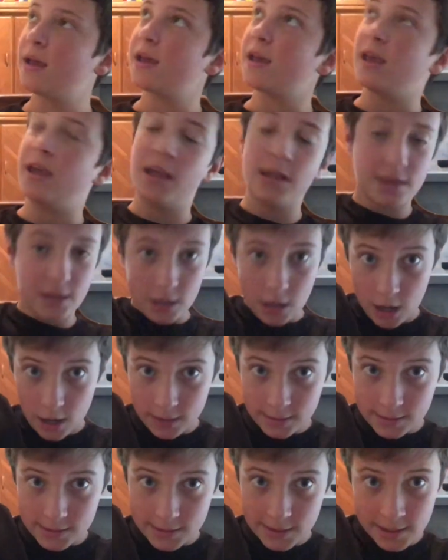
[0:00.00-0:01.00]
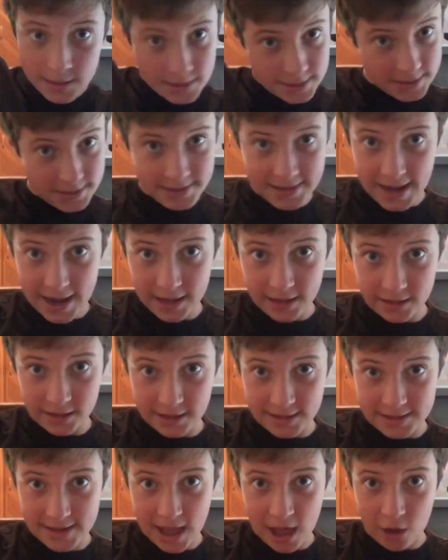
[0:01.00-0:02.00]
Ethan Hunt is
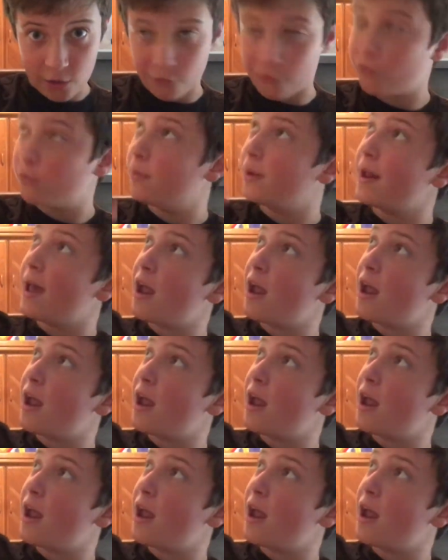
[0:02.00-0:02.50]
dangling down from an